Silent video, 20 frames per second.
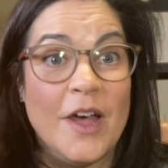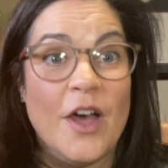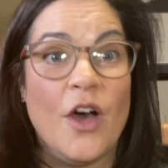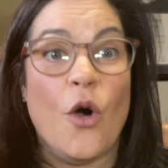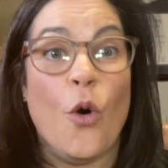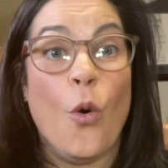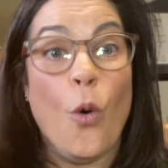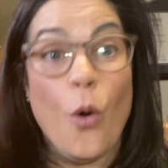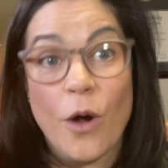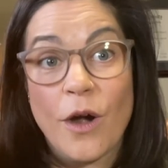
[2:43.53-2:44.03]

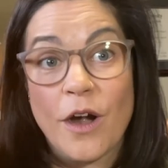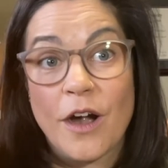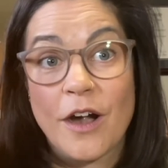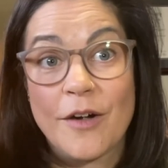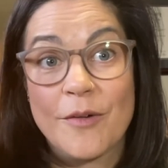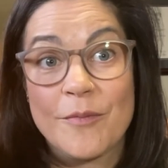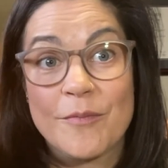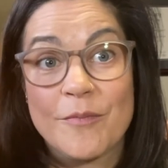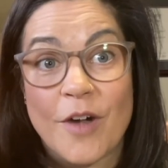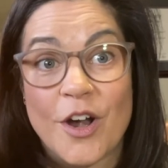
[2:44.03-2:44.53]
Or
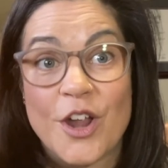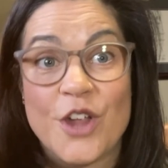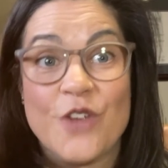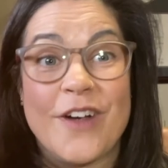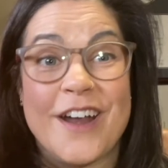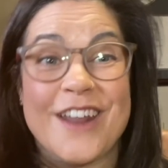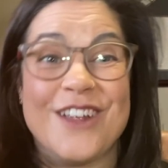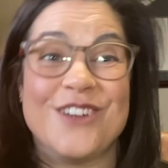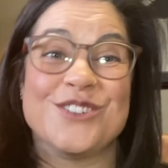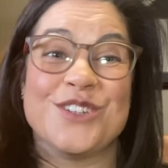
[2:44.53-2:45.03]
are you
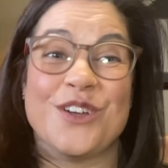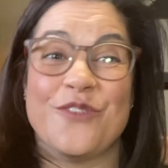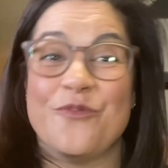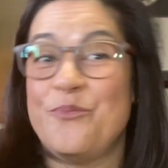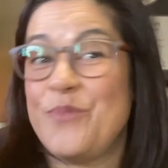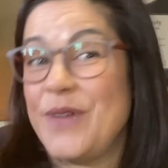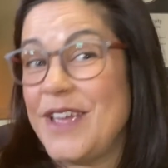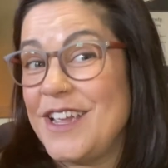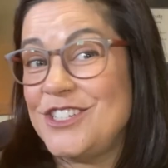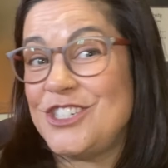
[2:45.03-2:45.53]
writing yourself
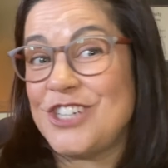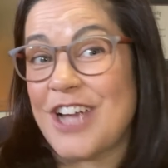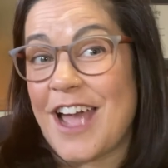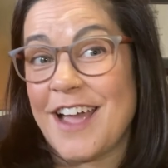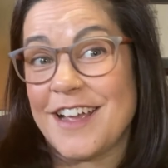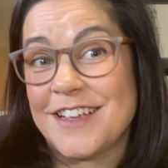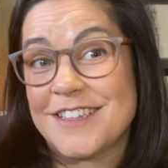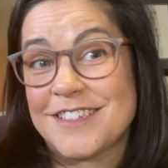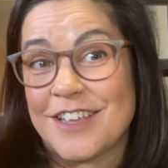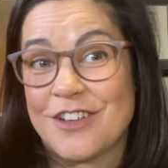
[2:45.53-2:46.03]
big
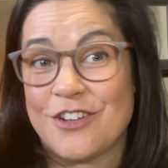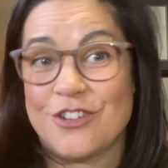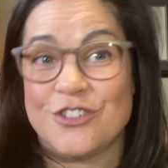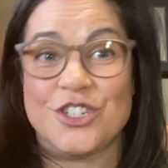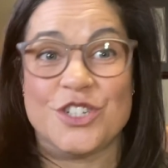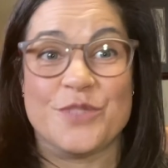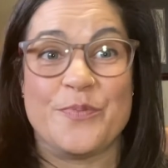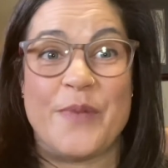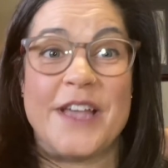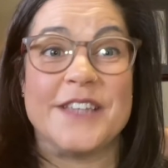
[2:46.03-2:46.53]
checks and you're
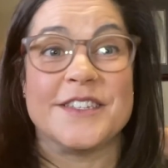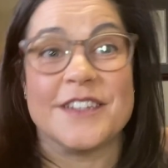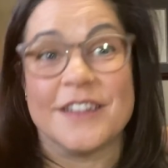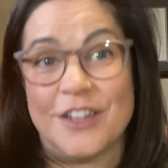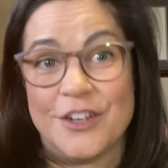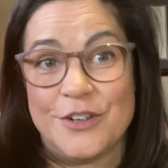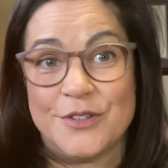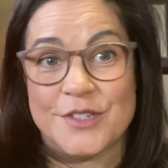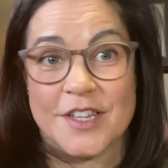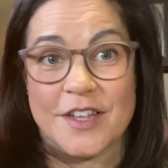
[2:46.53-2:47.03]
just basically
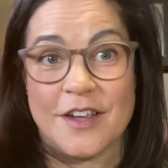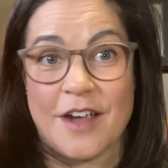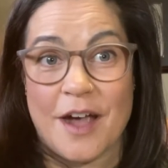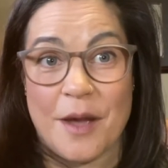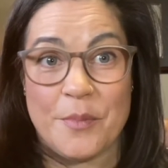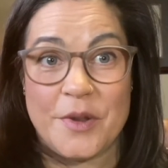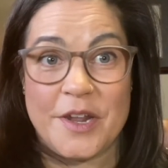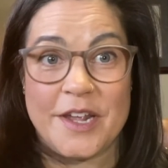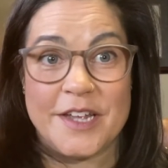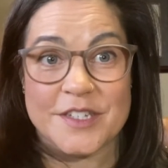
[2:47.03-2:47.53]
using the
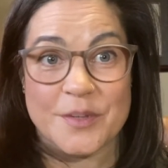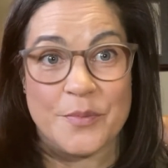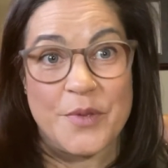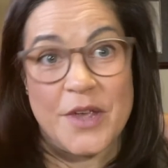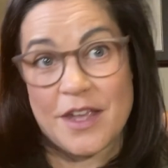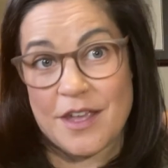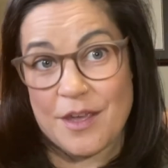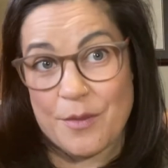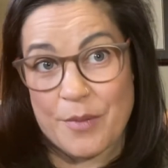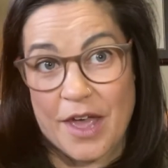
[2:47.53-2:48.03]
company as a
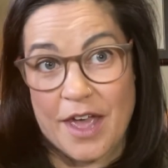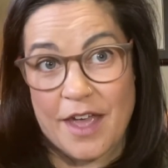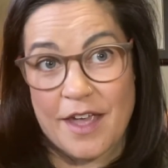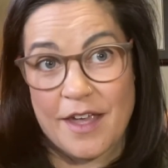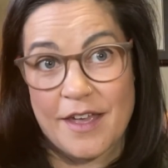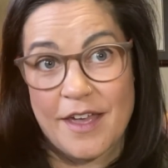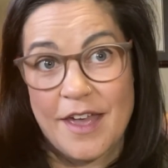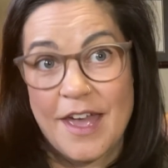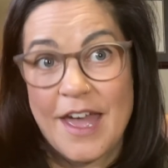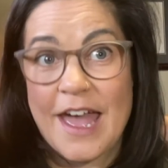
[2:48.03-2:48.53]
piggy bank
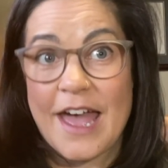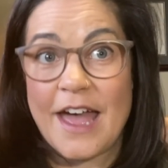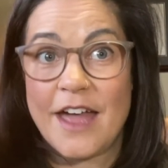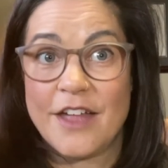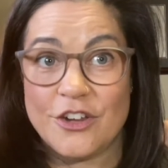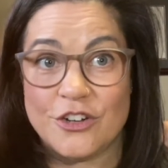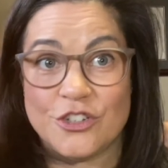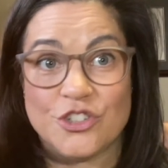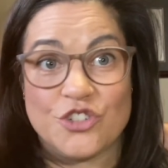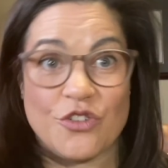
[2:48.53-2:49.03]
and
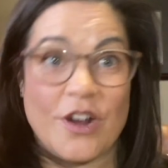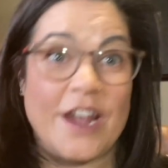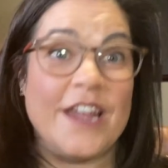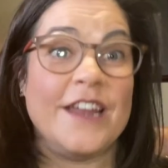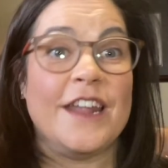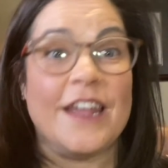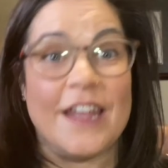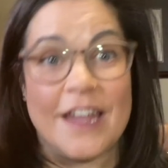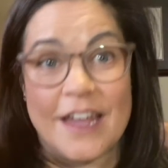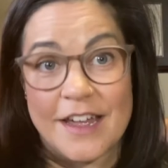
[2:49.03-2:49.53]
you're
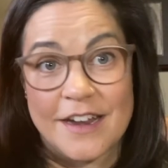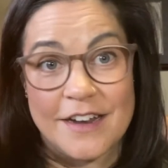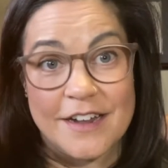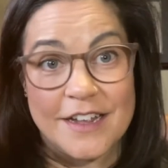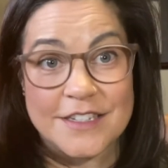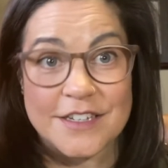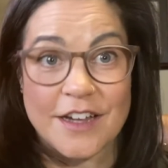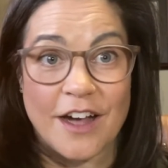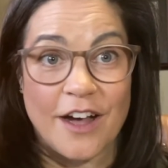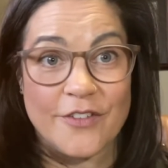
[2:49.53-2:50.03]
draining it
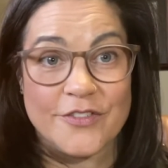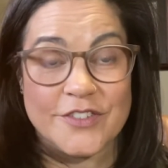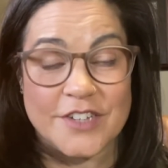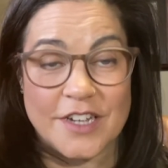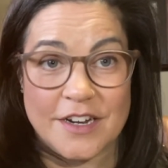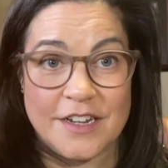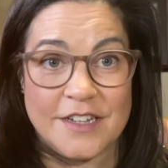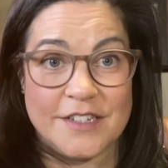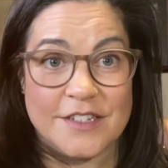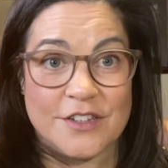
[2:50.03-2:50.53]
as often
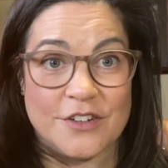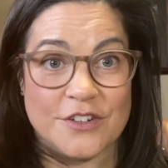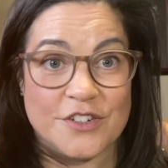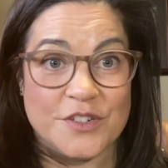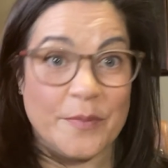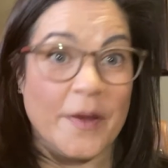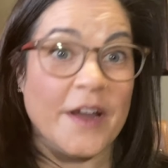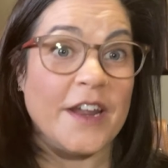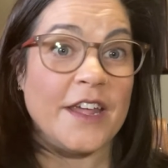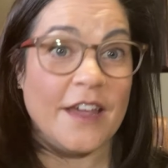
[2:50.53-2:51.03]
as there's
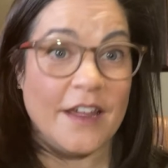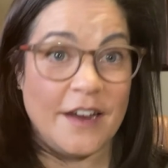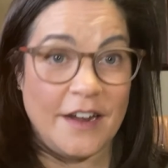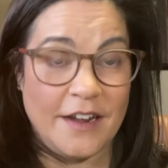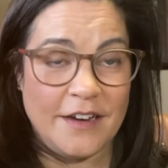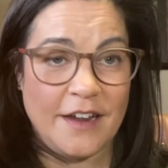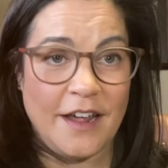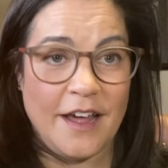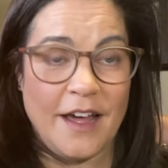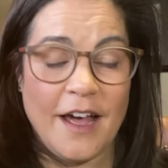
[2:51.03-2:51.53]
money in it?
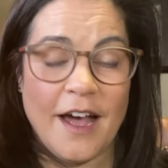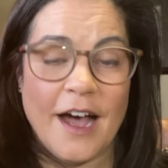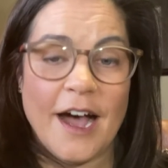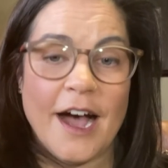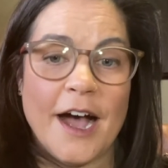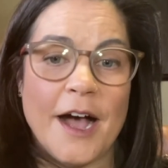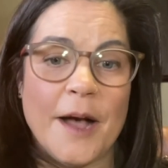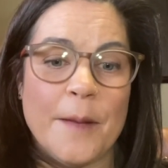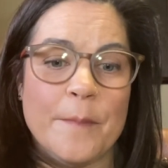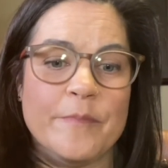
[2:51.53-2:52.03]

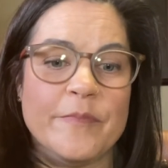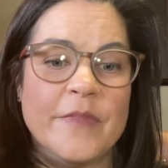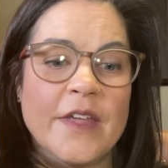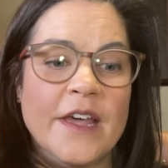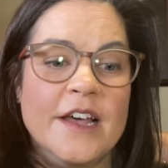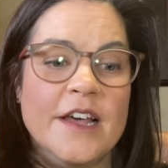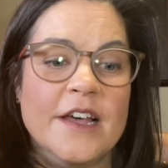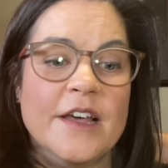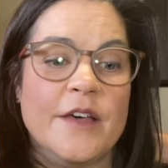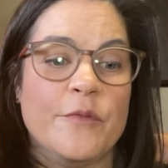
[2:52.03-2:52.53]
Um,
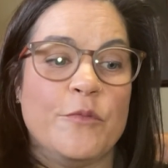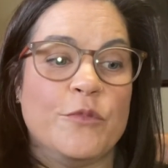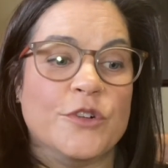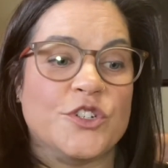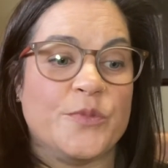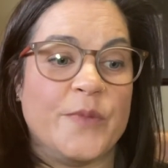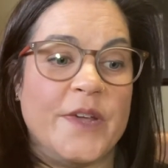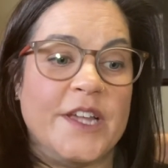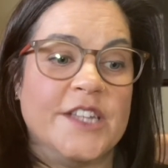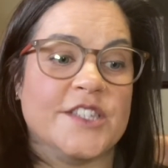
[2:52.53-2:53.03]
which
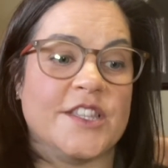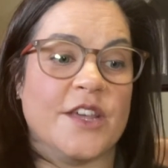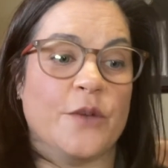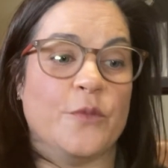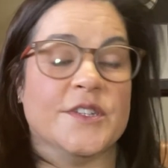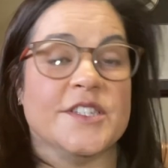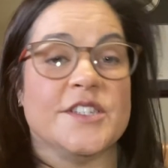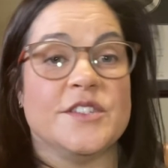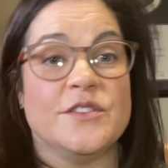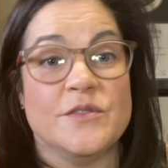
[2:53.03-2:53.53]
means that when
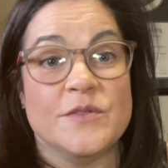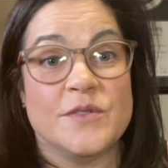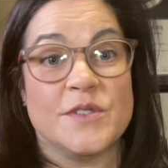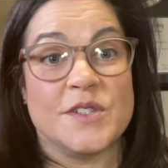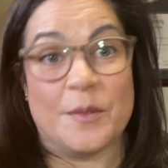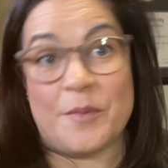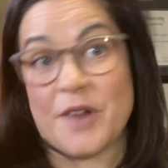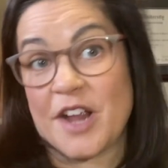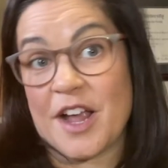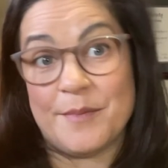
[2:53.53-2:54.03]

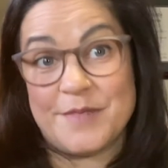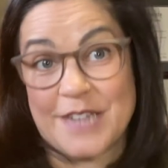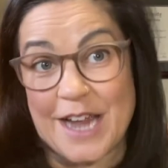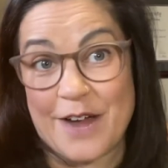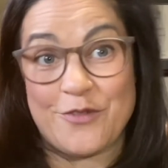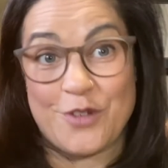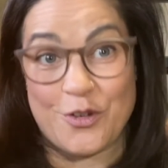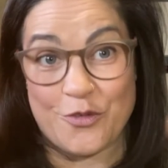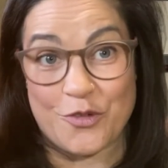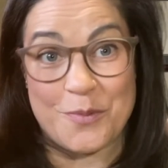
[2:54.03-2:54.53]
somebody comes
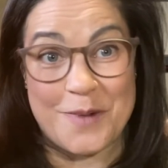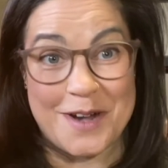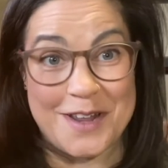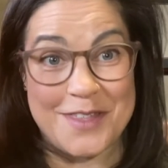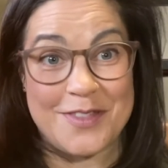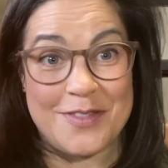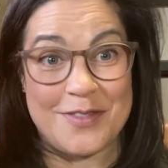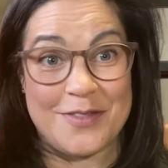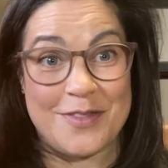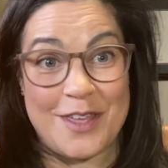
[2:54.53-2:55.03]
after you for money
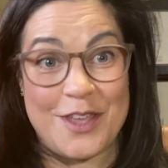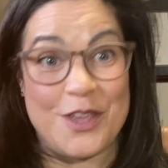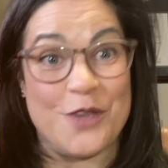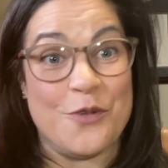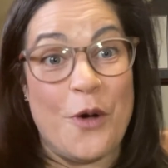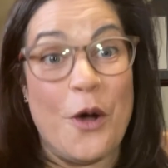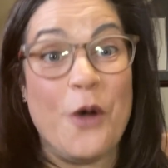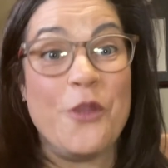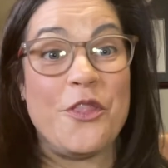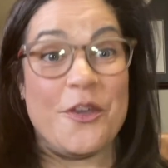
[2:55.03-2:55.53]
that you
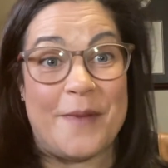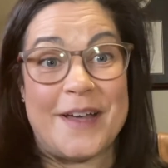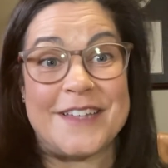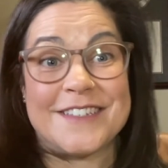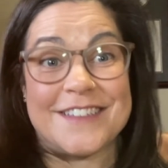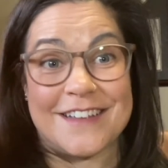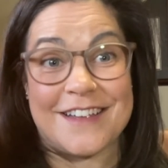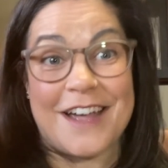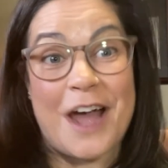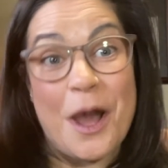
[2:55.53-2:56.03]
owe them as a
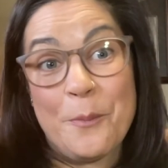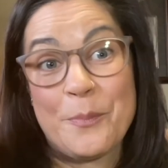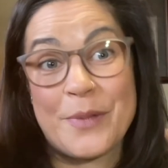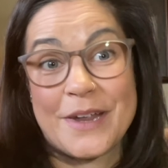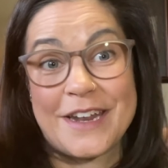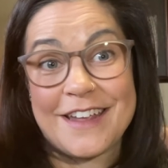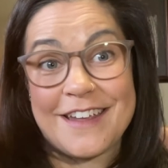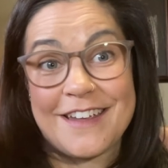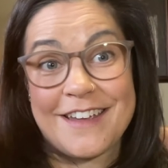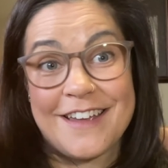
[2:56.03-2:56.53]

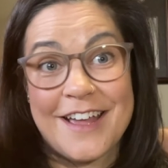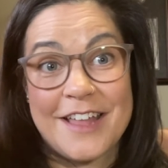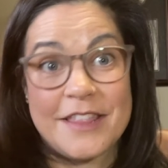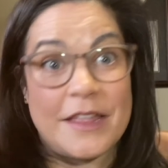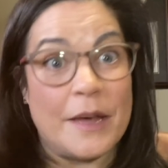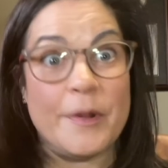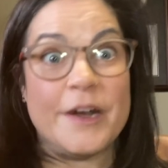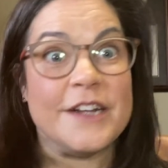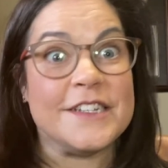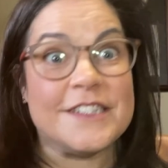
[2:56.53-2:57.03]
company, that
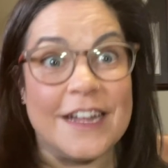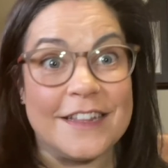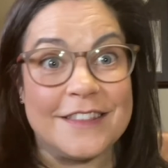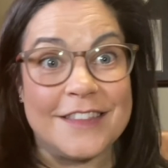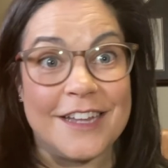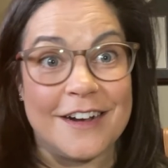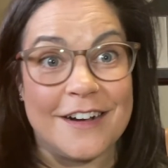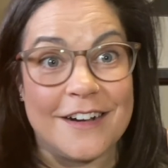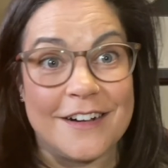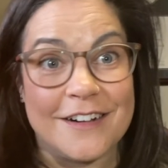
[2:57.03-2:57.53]
money's not
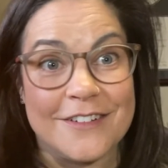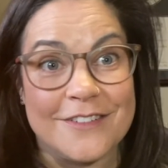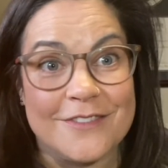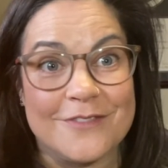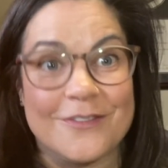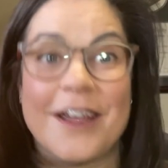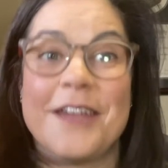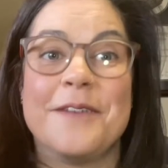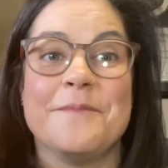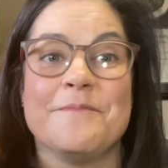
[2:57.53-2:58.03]
there
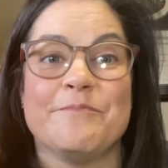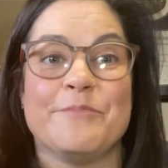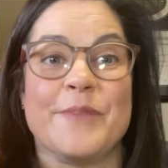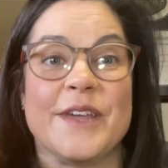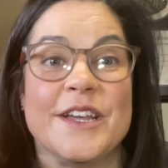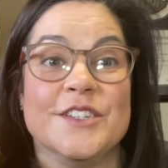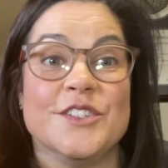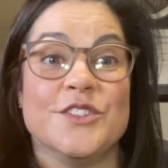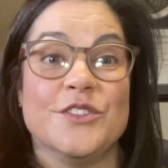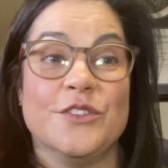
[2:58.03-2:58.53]
right?
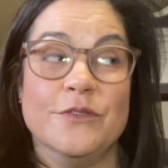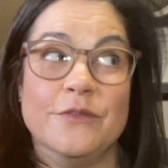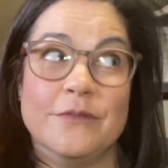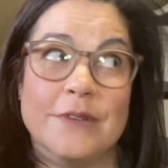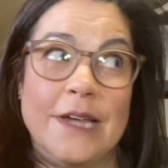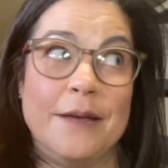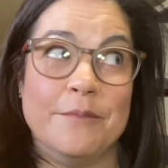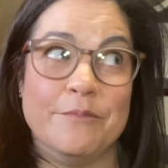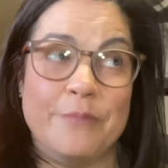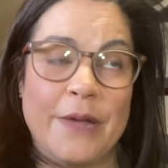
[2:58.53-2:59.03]
Because you
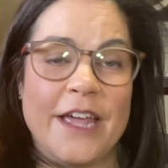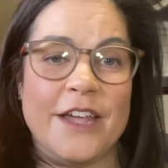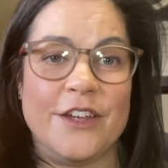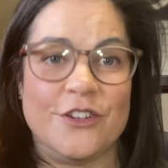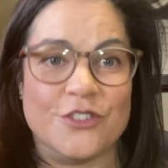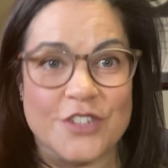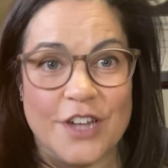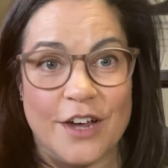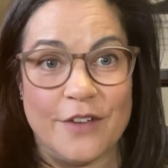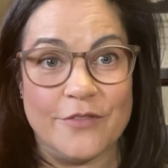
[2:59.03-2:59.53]
kept paying
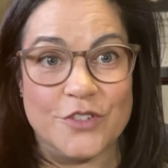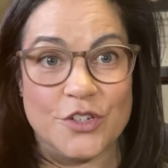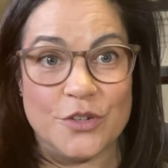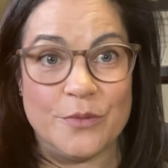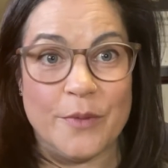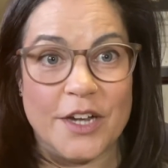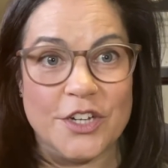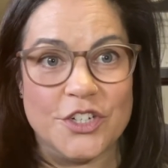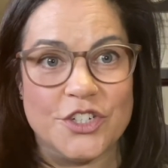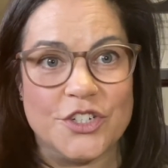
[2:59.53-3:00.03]
yourself too
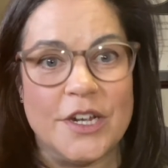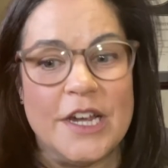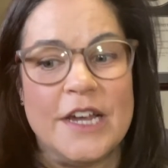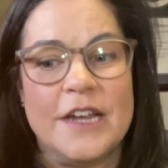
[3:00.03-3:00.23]
much.